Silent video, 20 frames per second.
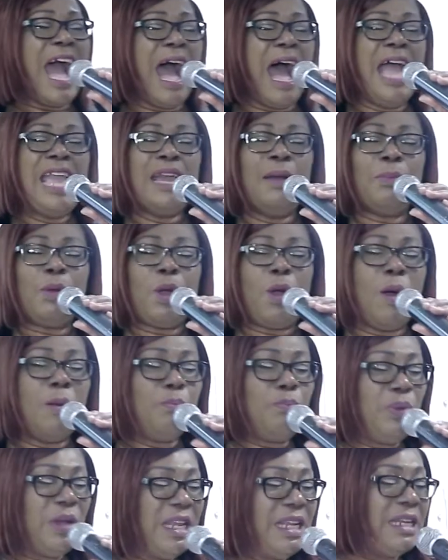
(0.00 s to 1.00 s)
I am
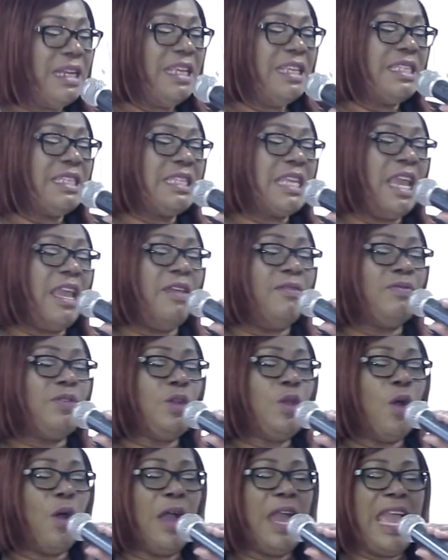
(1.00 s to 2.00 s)
completely
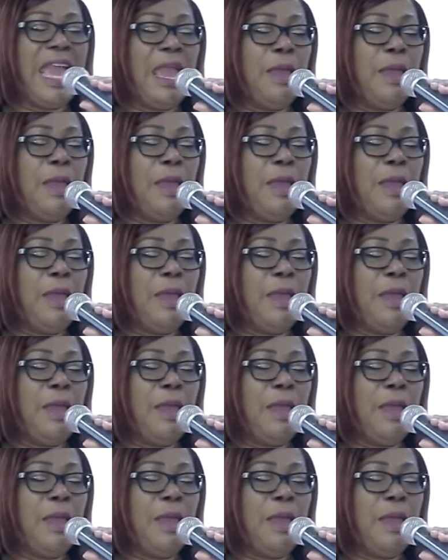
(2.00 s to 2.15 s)
saved. You're